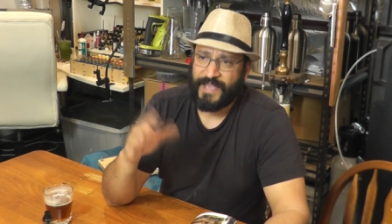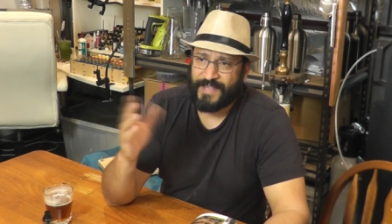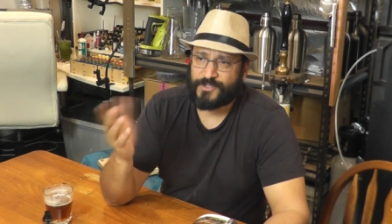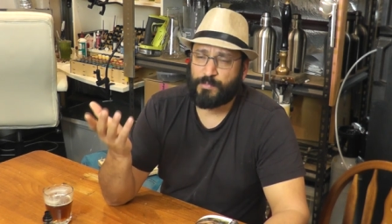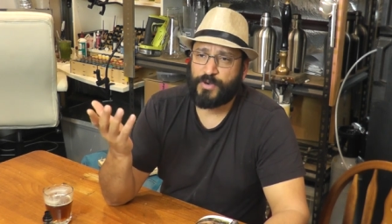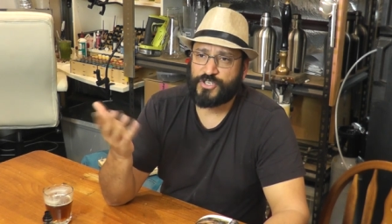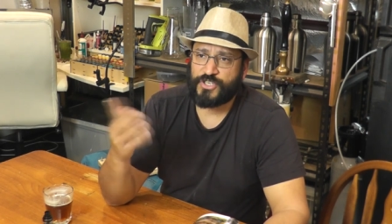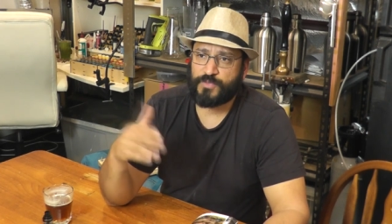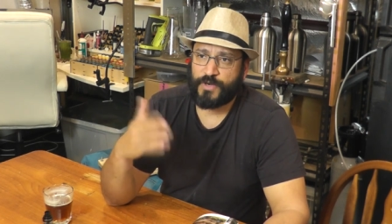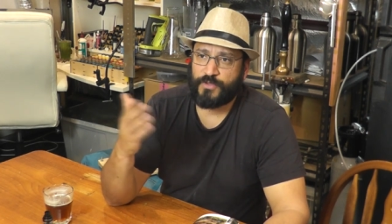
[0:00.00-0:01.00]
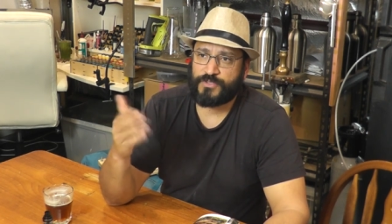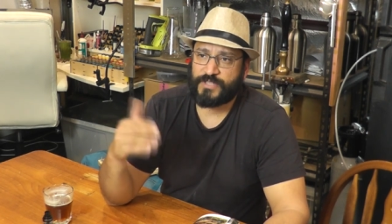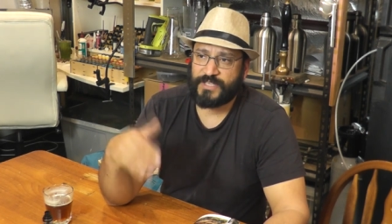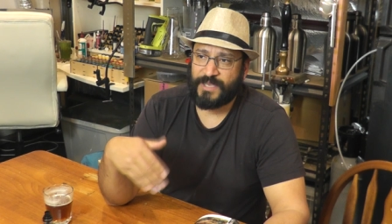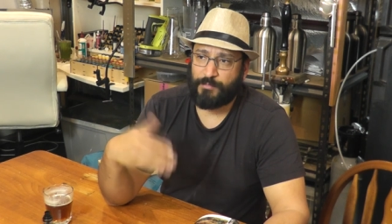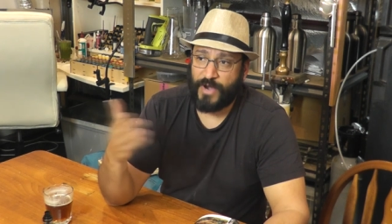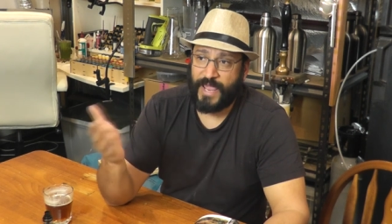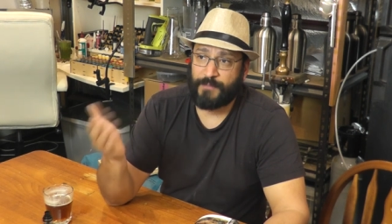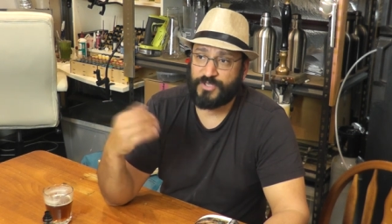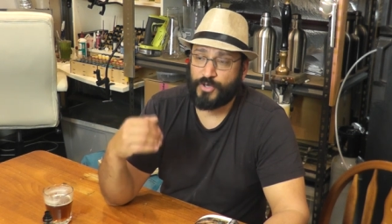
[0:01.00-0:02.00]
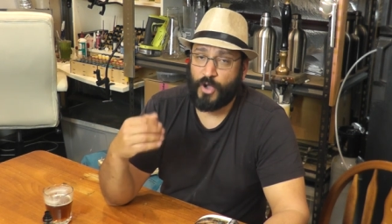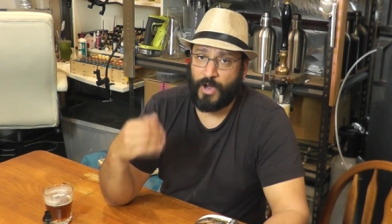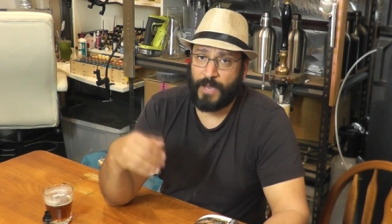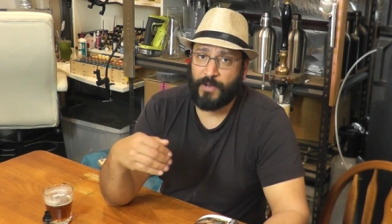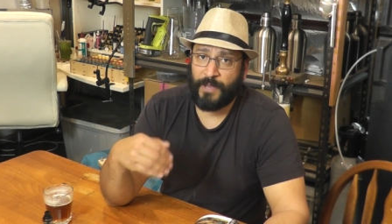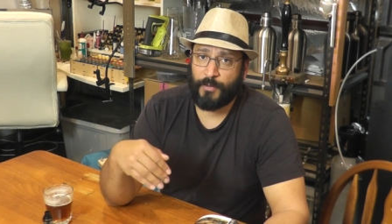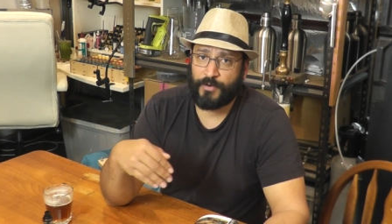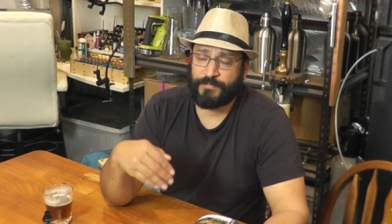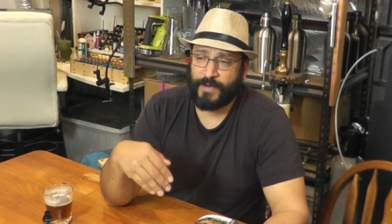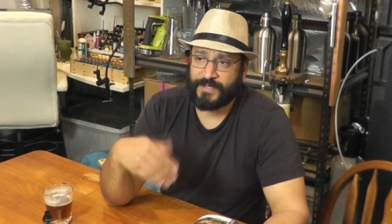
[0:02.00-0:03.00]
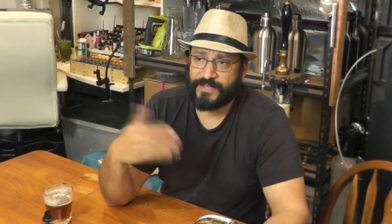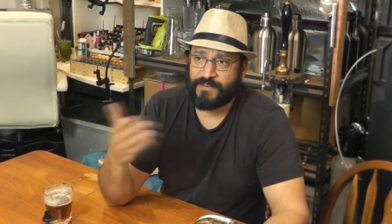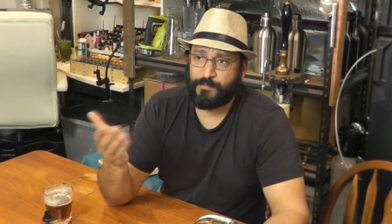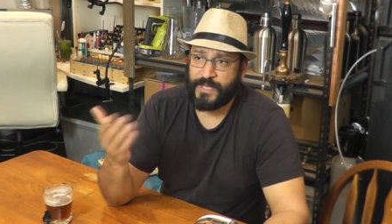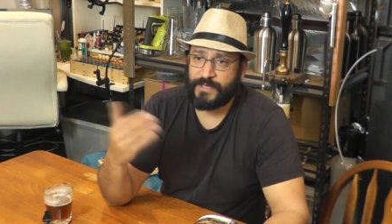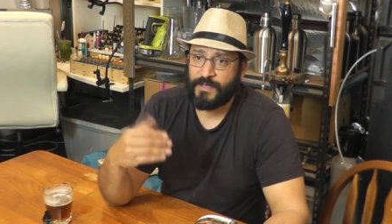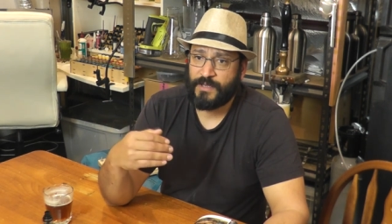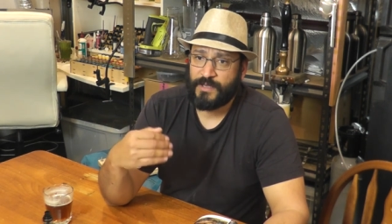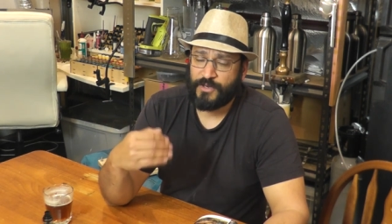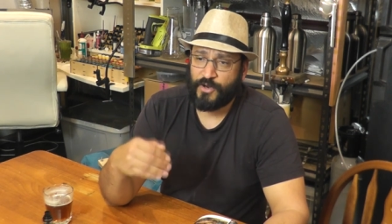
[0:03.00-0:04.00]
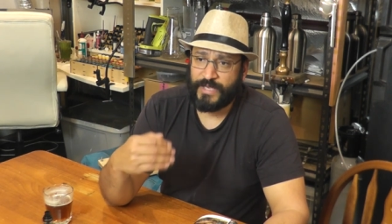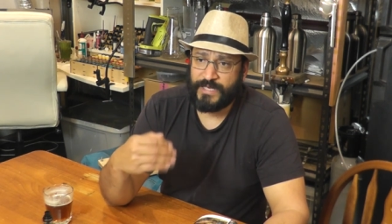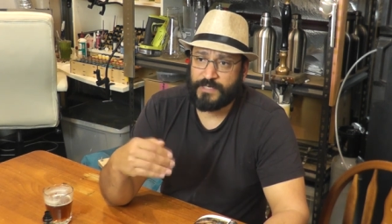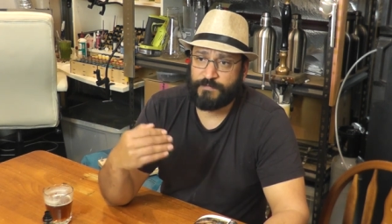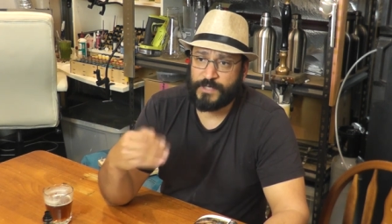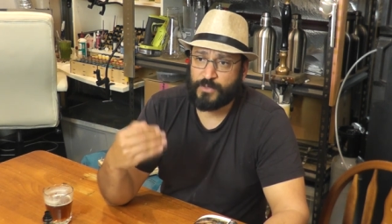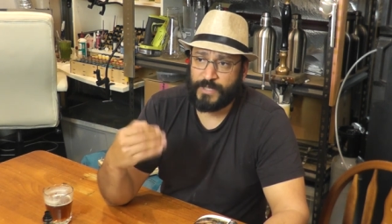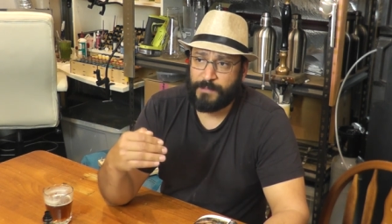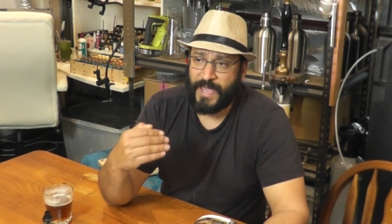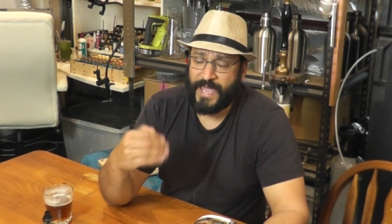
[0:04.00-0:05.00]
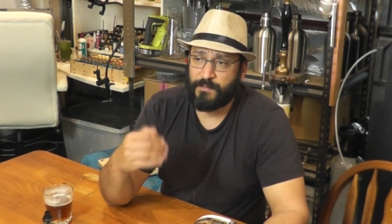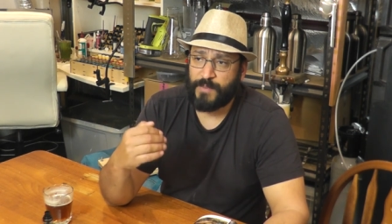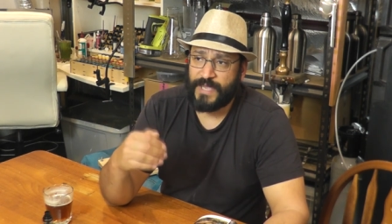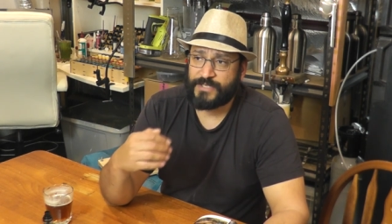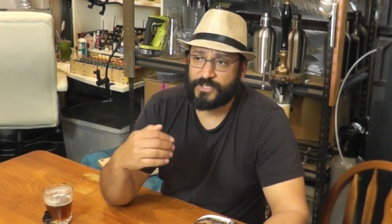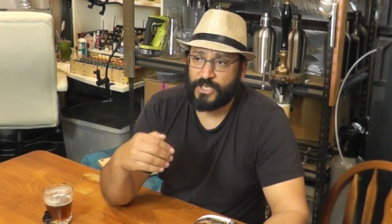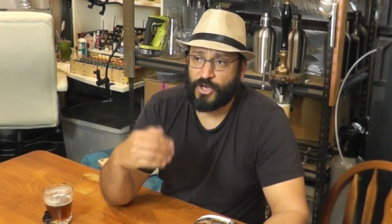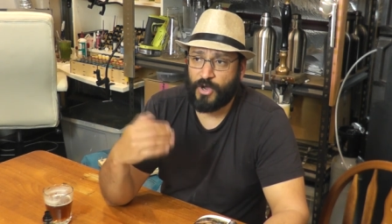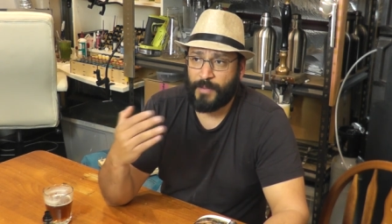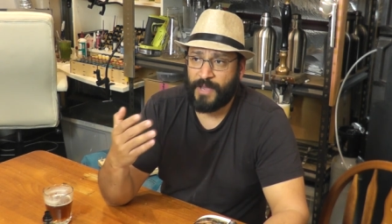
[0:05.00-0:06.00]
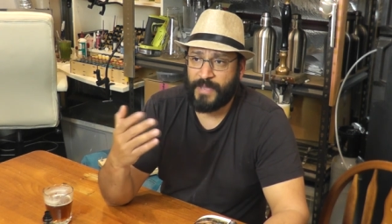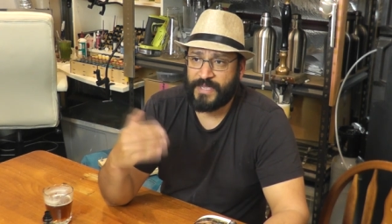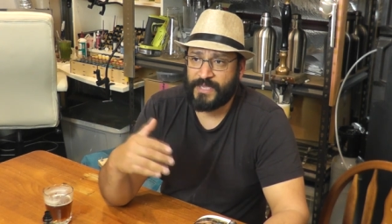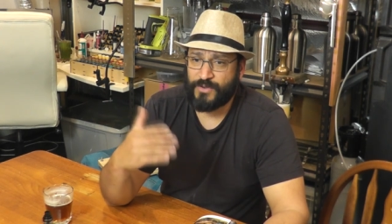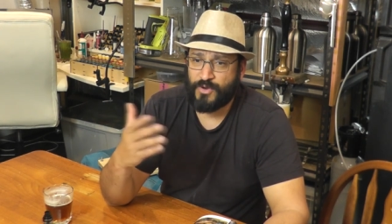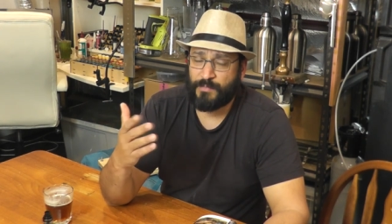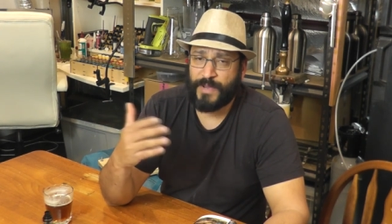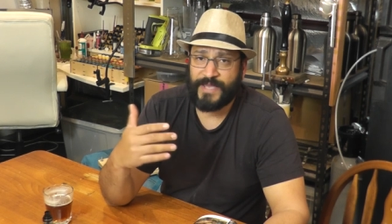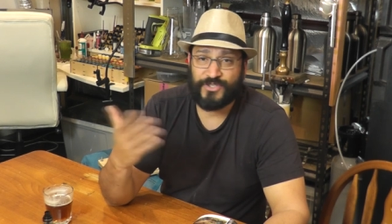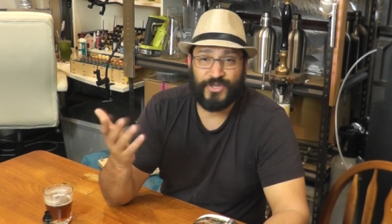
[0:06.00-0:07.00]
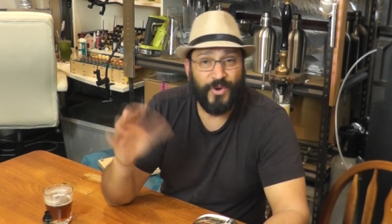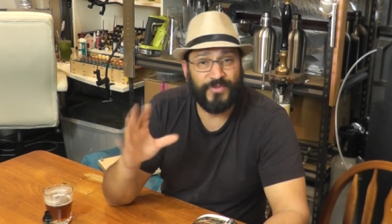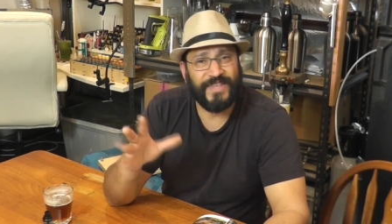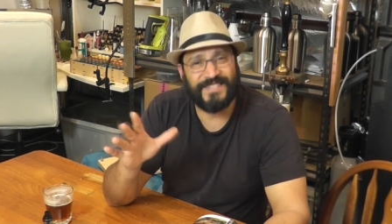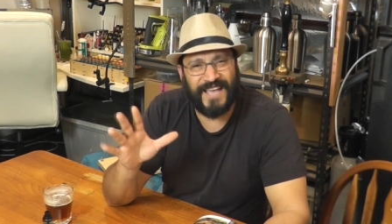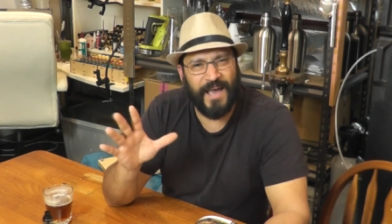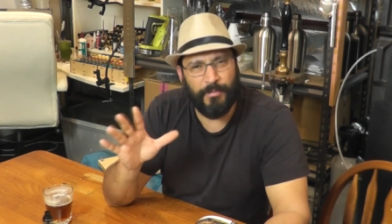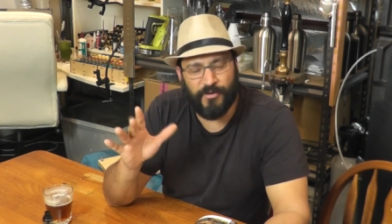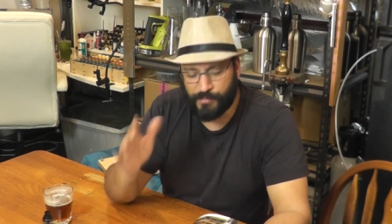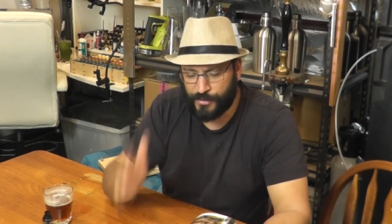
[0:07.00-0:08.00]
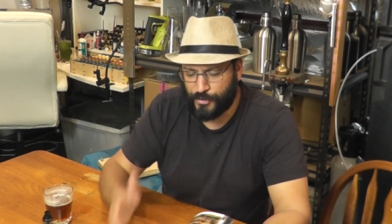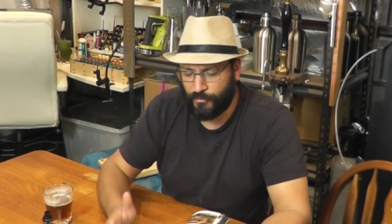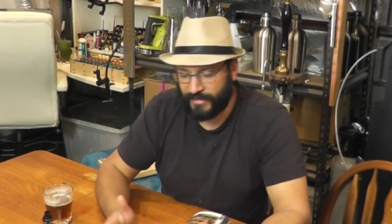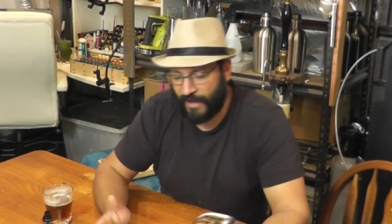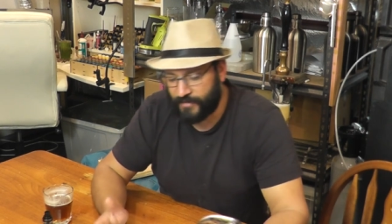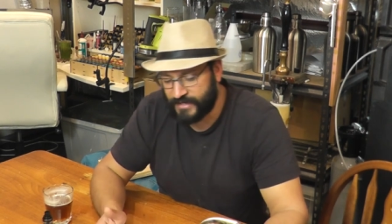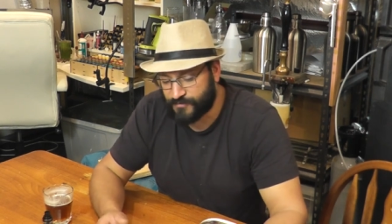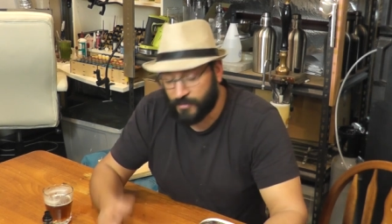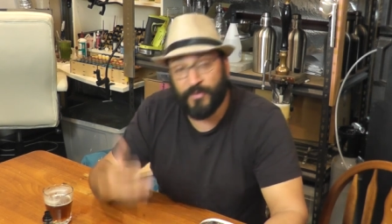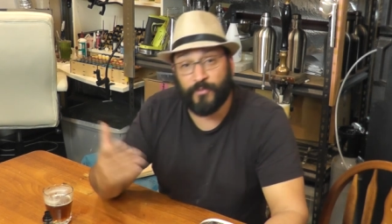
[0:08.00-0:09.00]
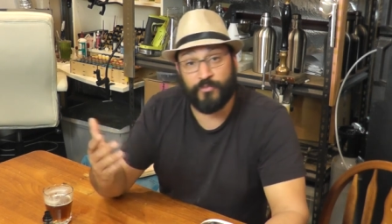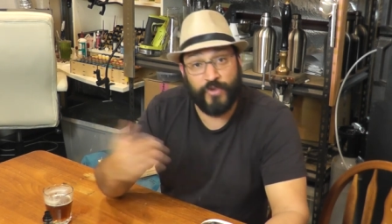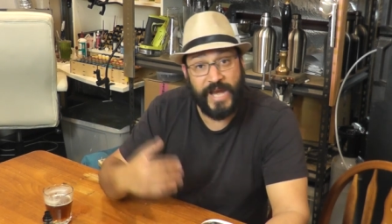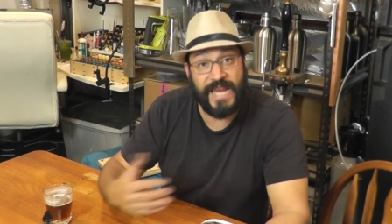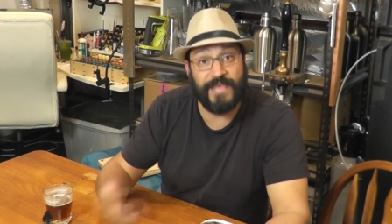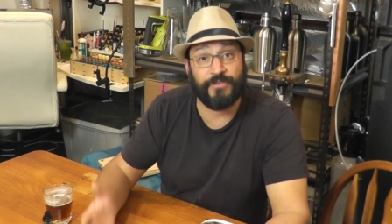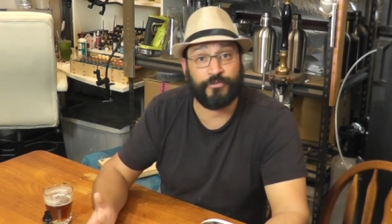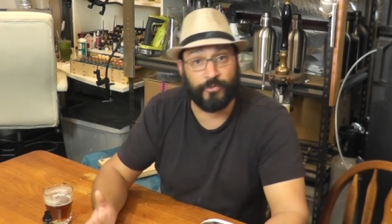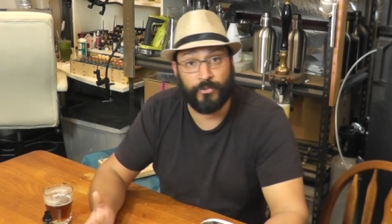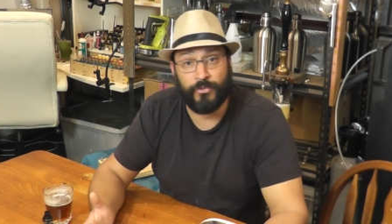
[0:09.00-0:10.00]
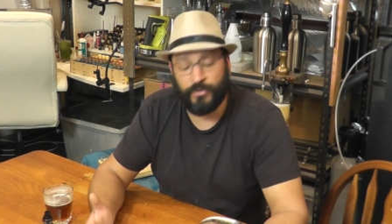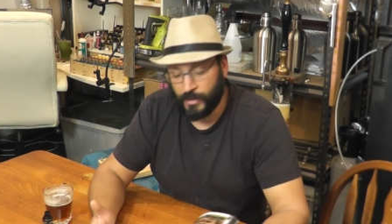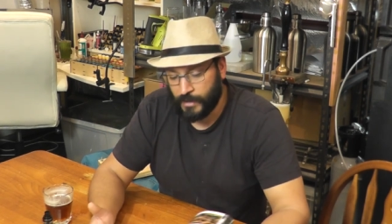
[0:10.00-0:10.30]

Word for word: And suppression is one of those things that perhaps, you know, I might modify instead of being, you know, individually man based, you know, I might make it unit based. You know, there's a couple of peculiarities from the reading through